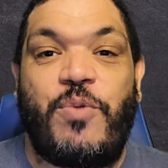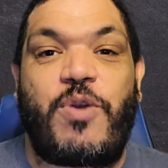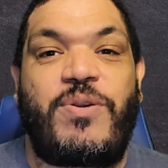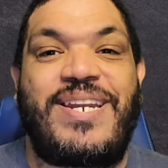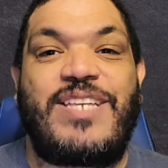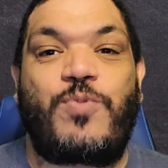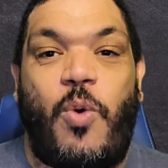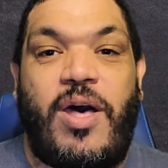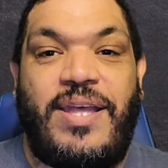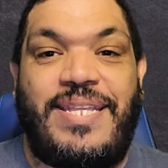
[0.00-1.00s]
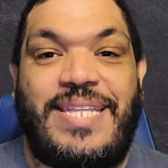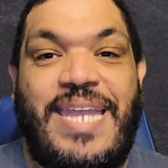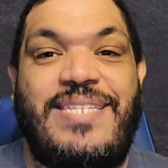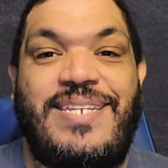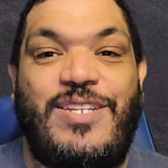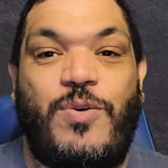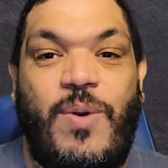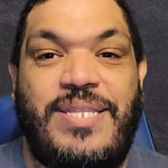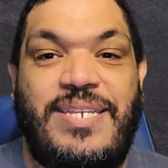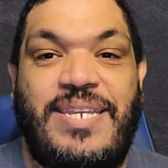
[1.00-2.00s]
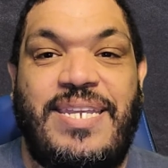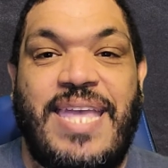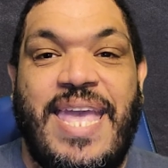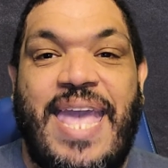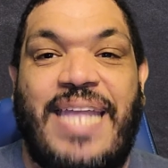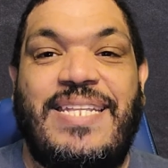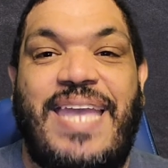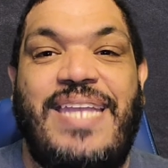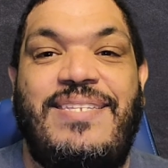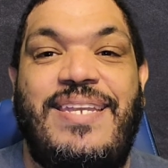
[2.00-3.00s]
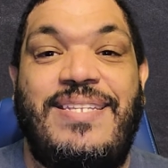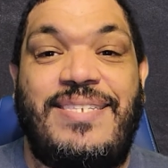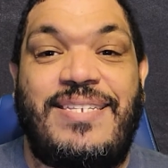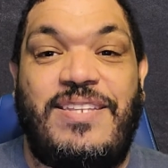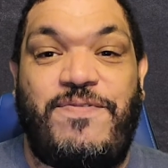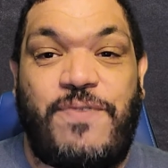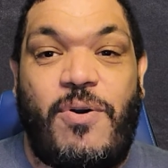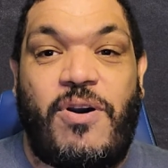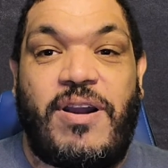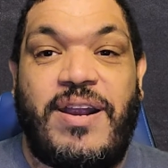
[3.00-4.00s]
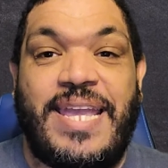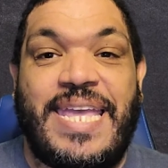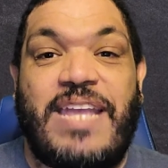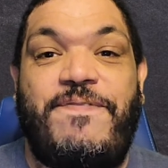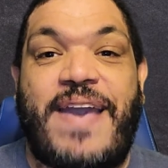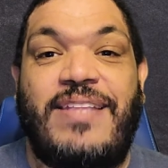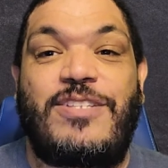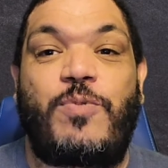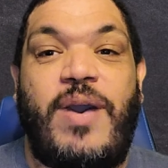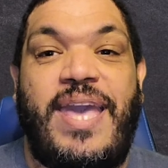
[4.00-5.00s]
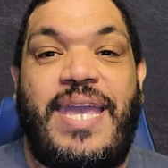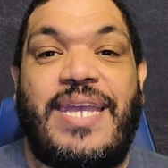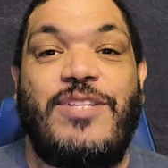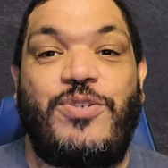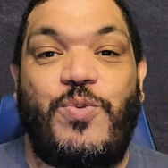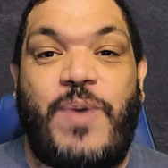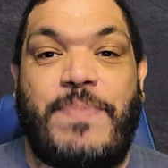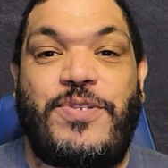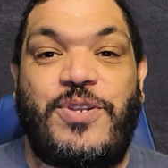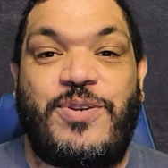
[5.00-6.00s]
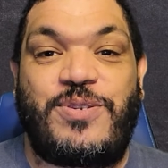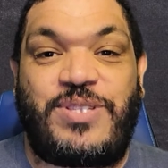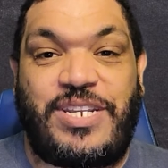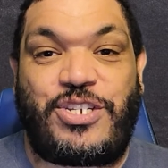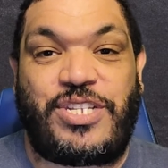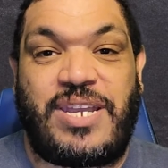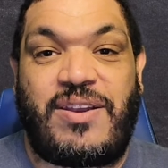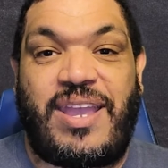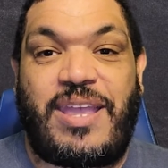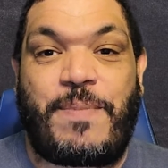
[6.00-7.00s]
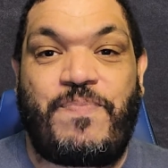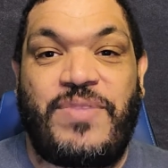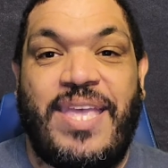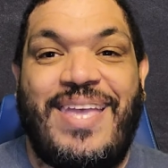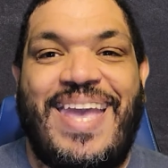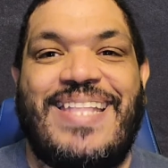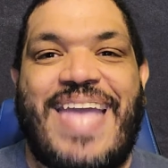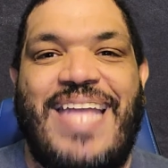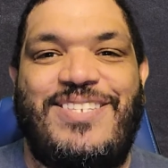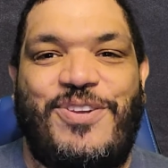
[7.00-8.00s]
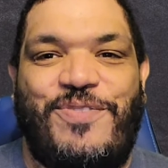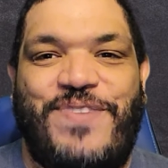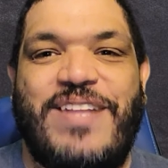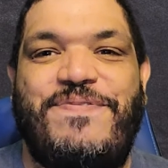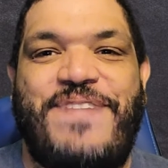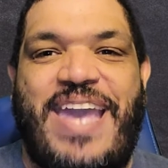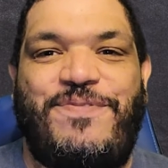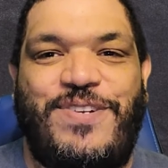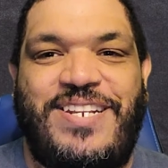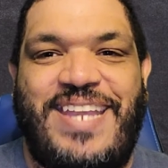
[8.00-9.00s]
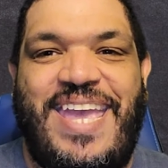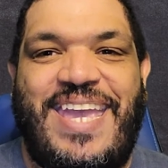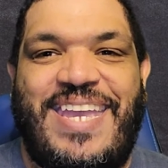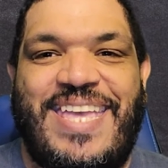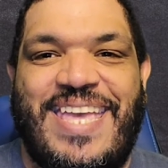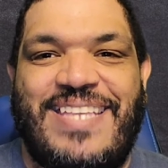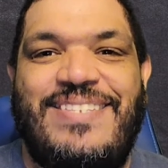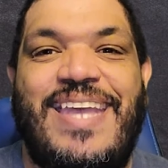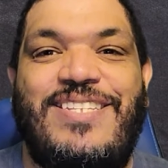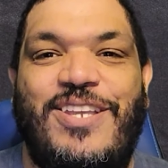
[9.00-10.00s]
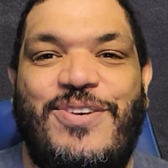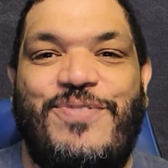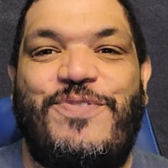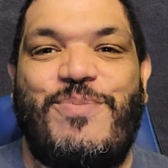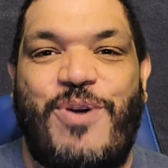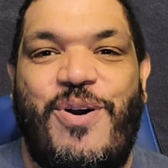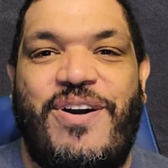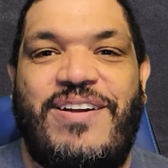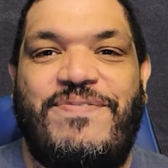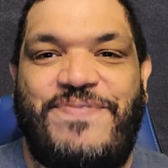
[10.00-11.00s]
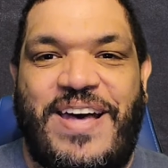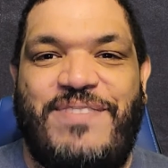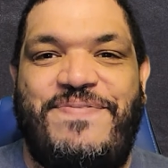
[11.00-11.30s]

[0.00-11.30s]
wrote it as one in 1820, and in 1864, it found its way into Webster's Dictionary. And that's your fun fact for today. Stay tuned for more Fun